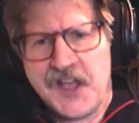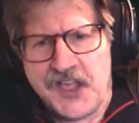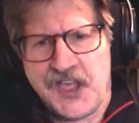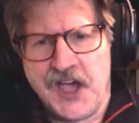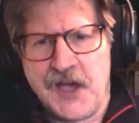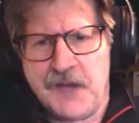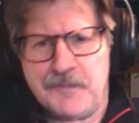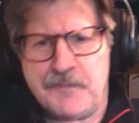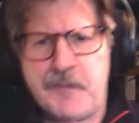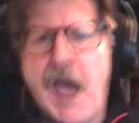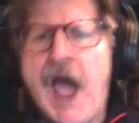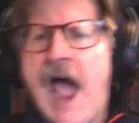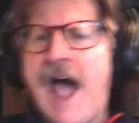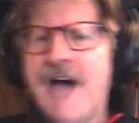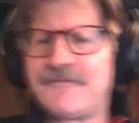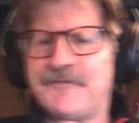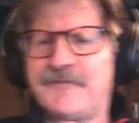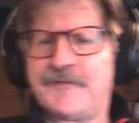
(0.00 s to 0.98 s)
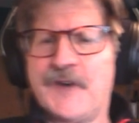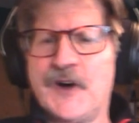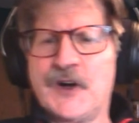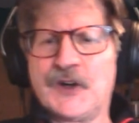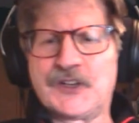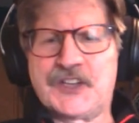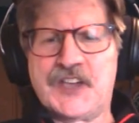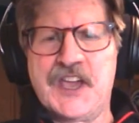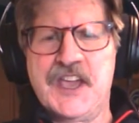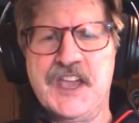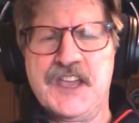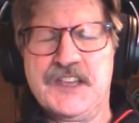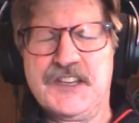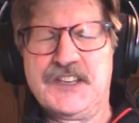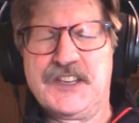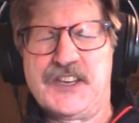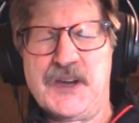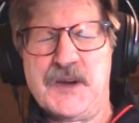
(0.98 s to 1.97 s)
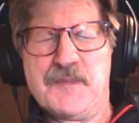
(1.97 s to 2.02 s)
the baffled
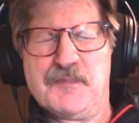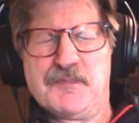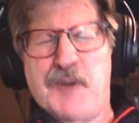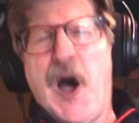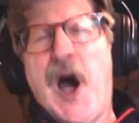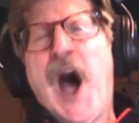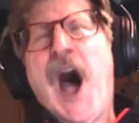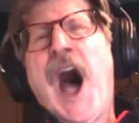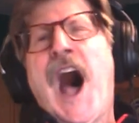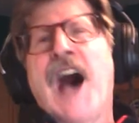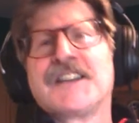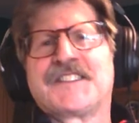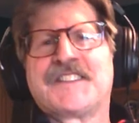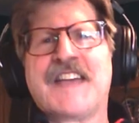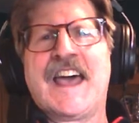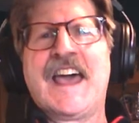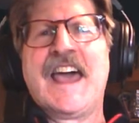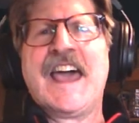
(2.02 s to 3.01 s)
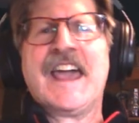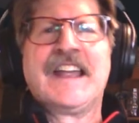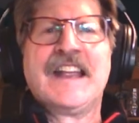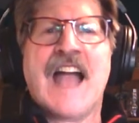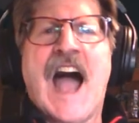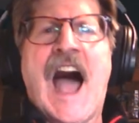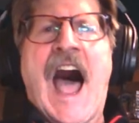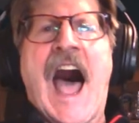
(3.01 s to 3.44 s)
king composing.